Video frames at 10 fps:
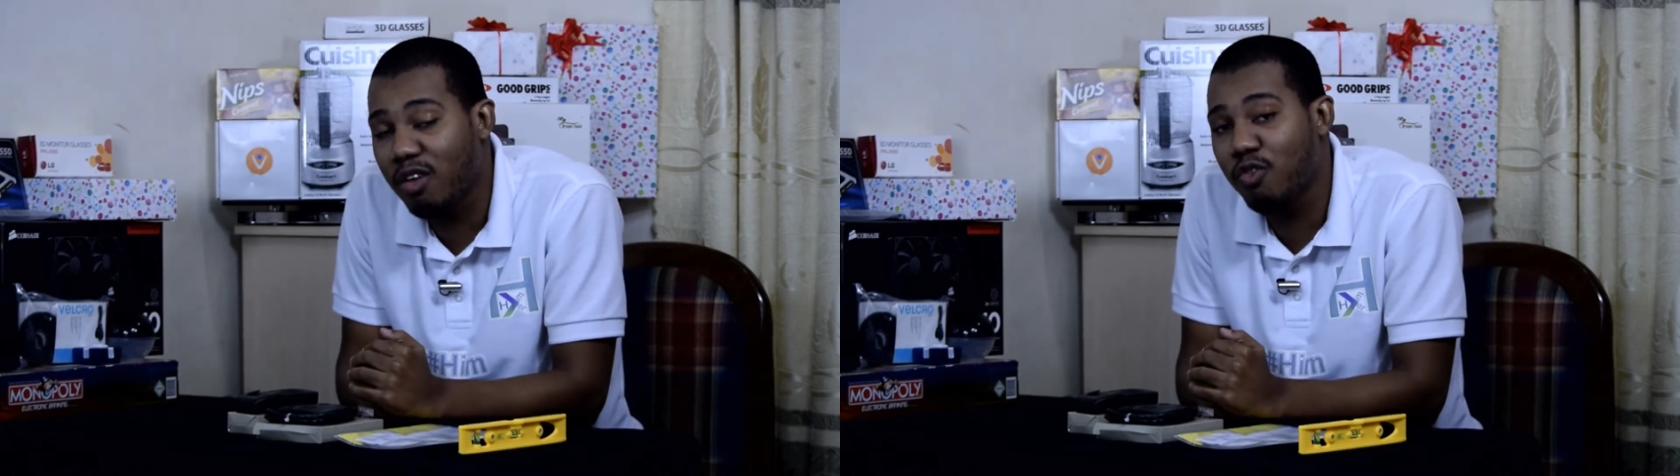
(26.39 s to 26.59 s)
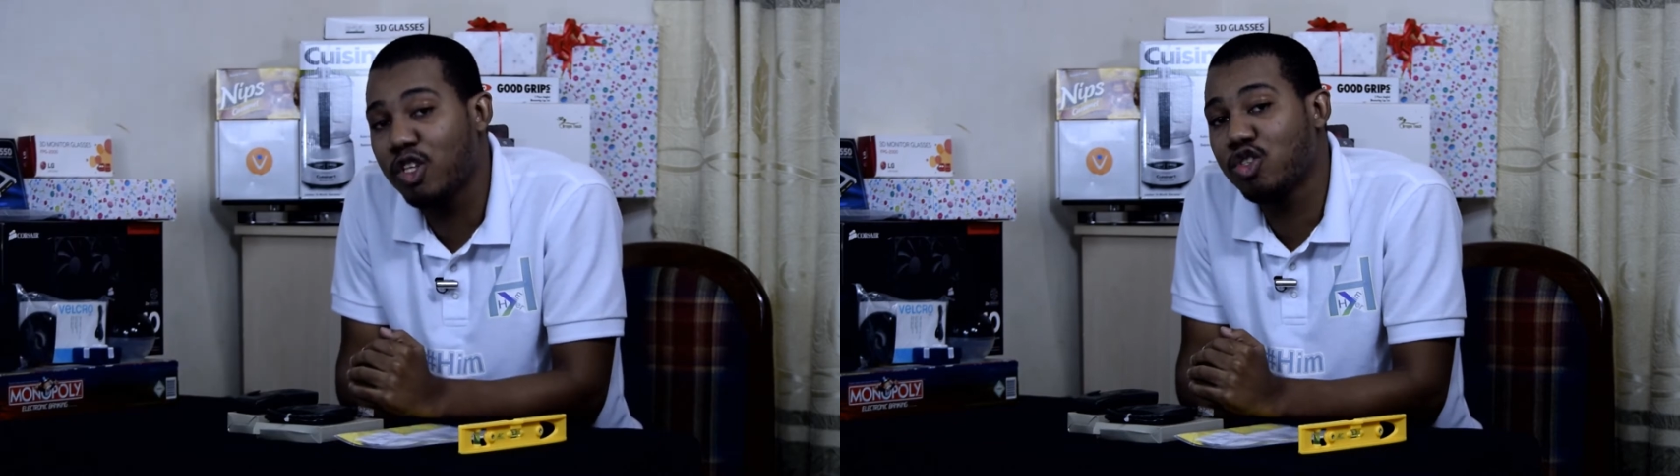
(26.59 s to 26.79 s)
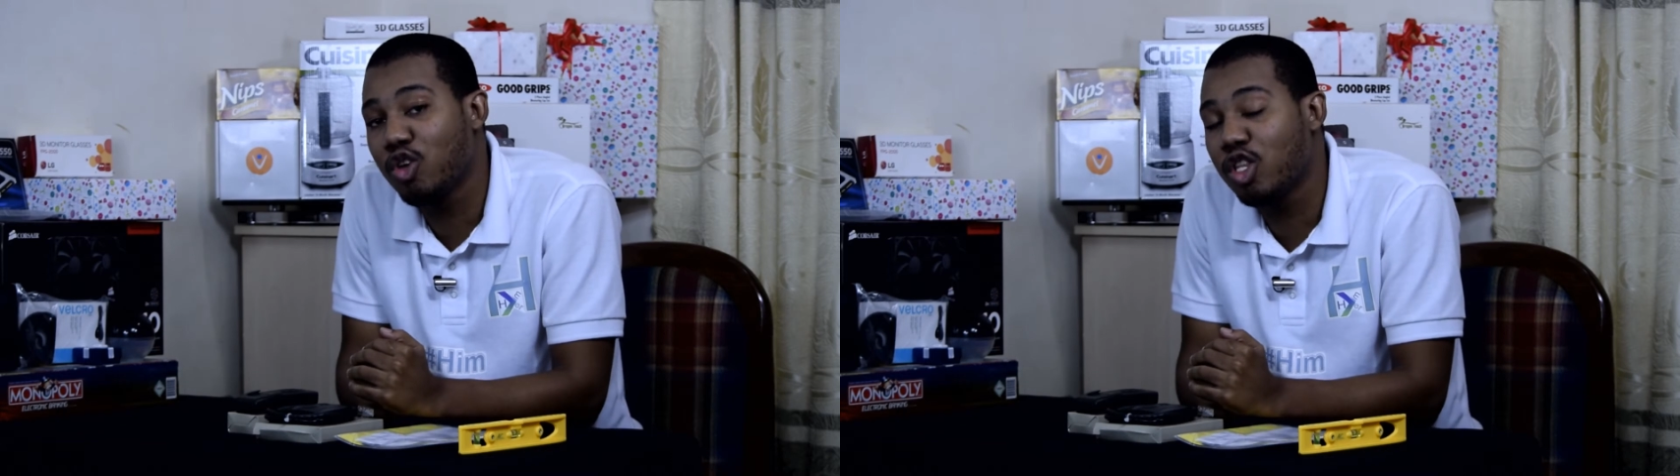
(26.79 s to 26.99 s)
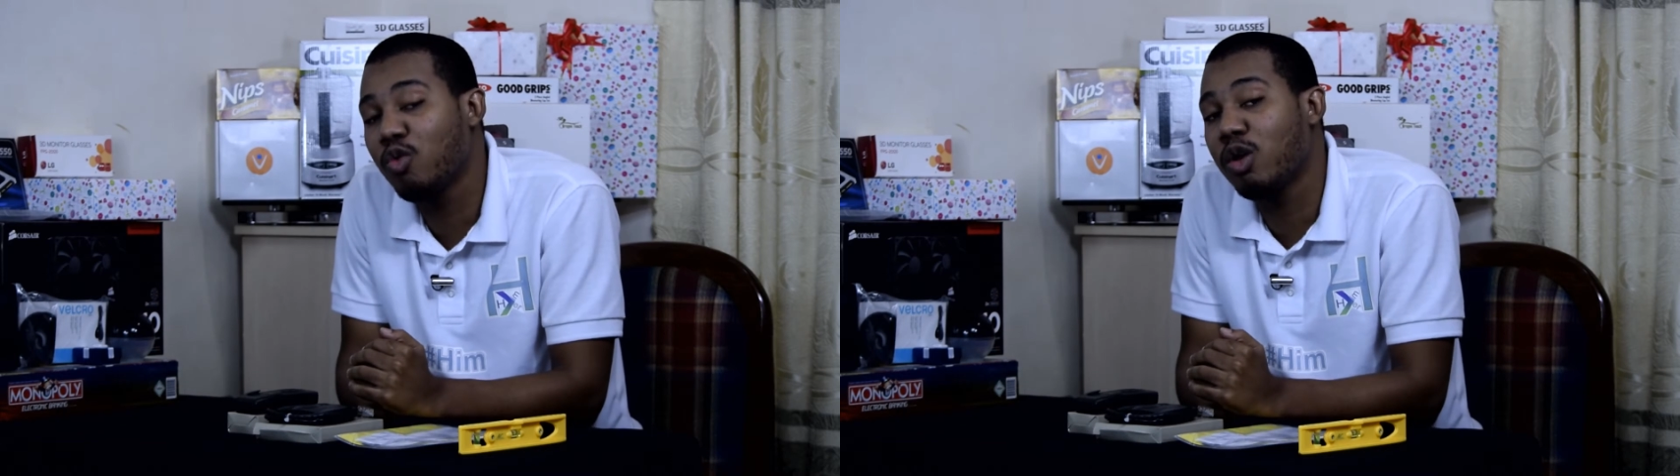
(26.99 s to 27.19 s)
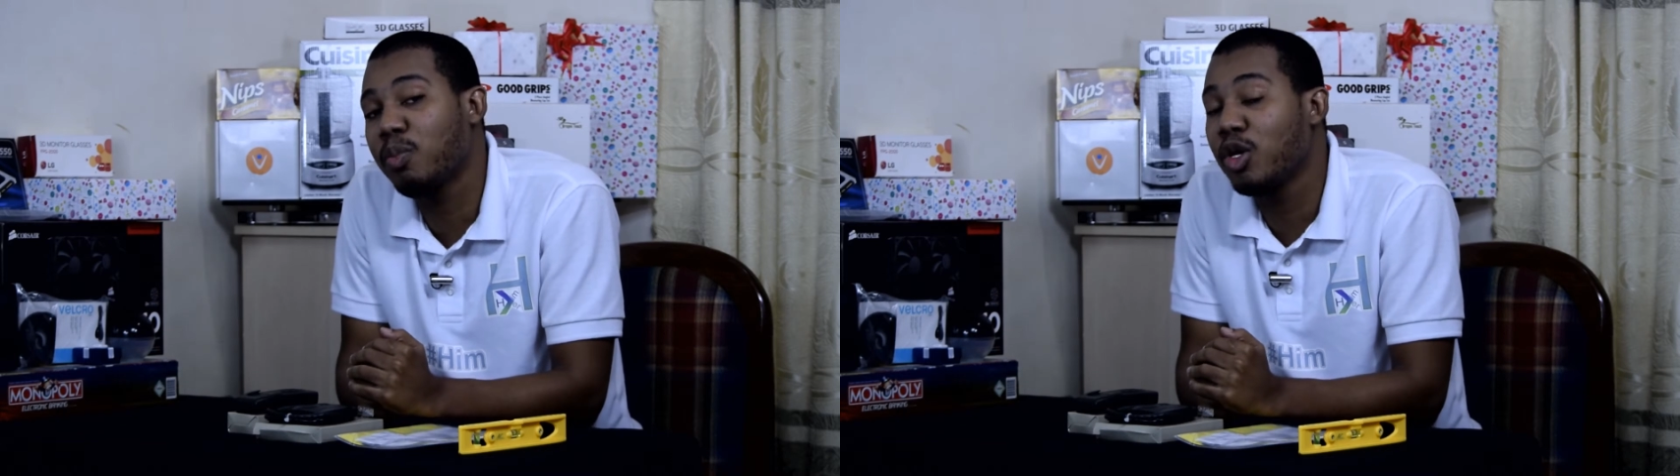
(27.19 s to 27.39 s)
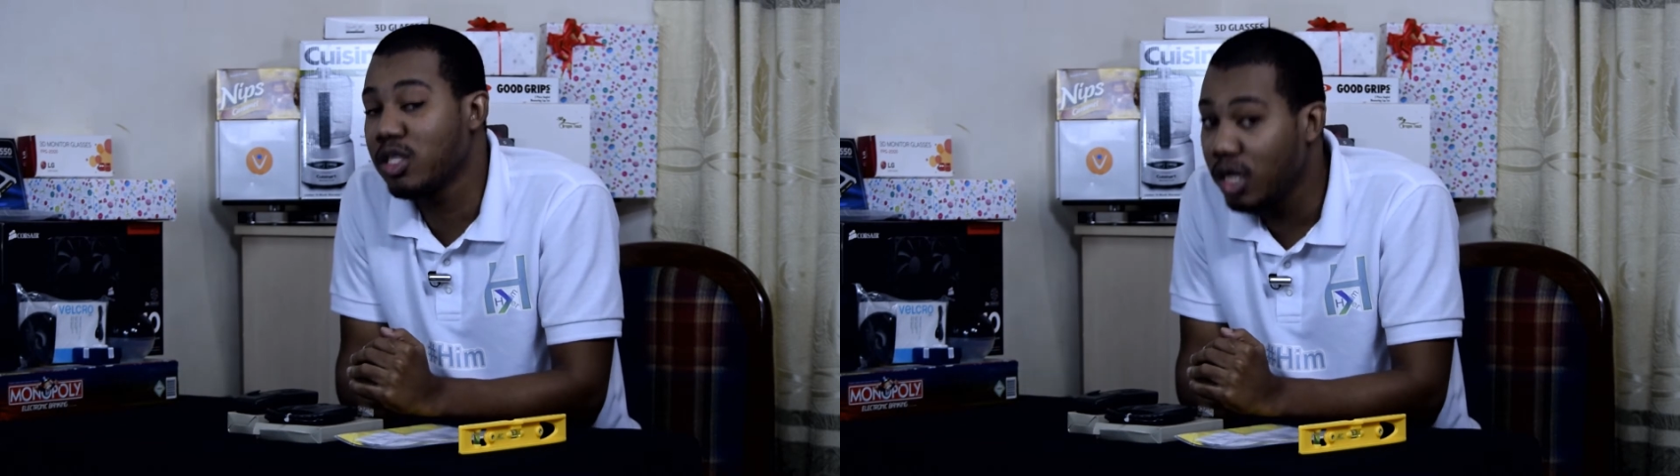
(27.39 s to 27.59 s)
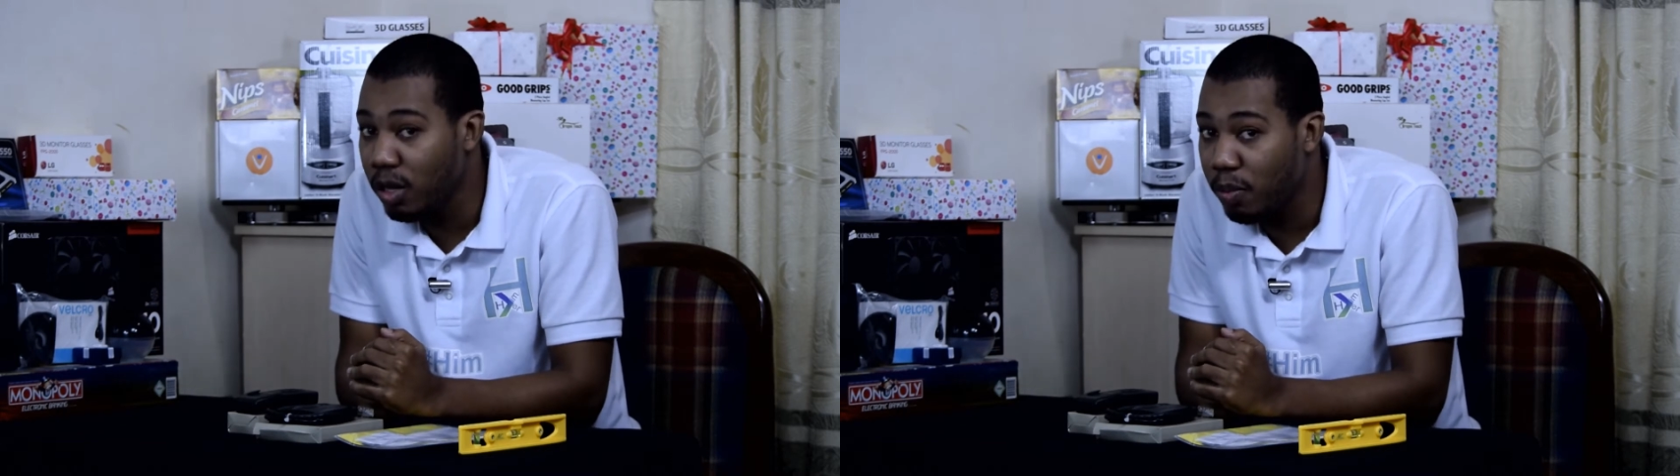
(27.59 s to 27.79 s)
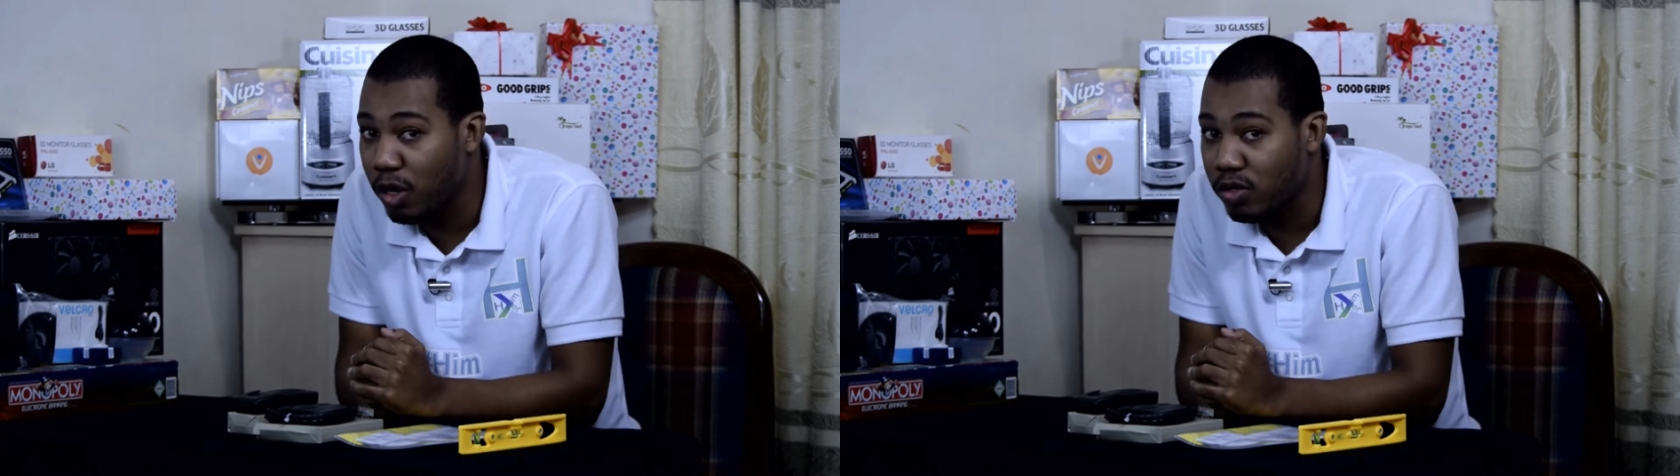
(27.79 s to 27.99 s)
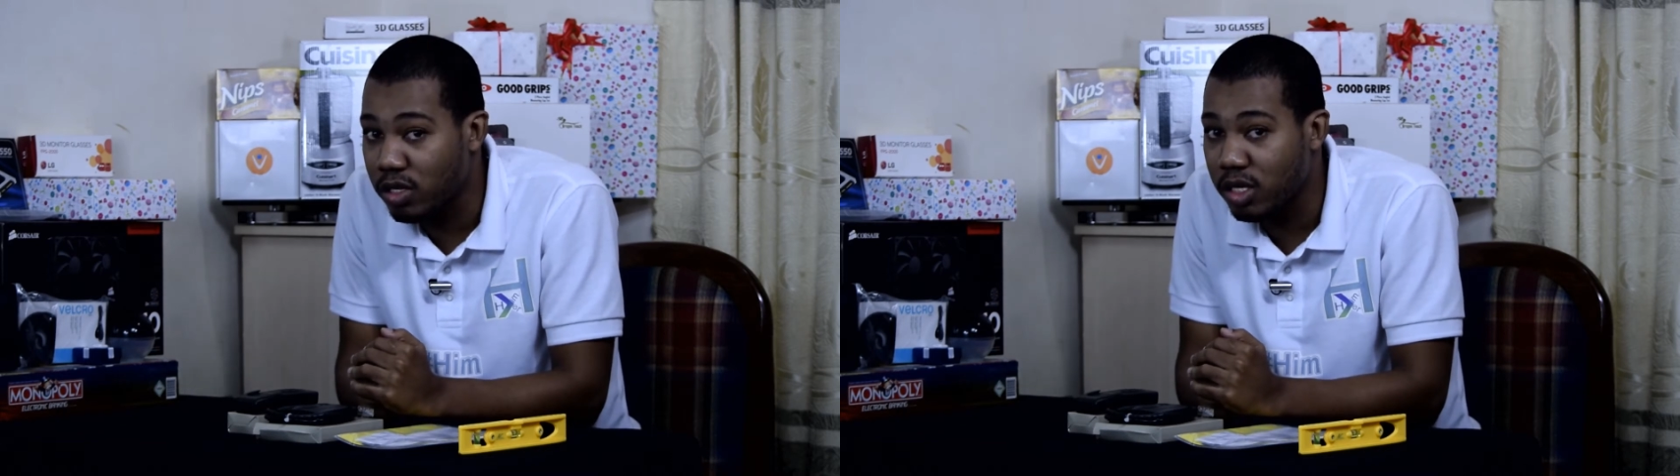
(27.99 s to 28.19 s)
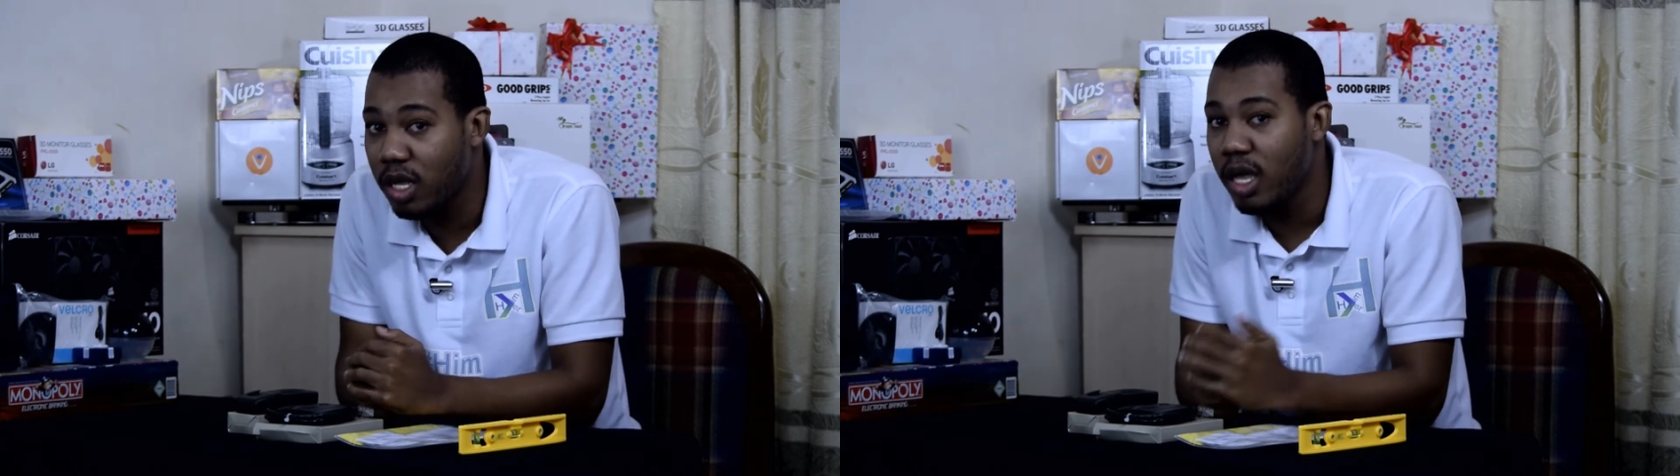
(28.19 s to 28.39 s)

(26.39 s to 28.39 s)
weighs 31.3 pounds.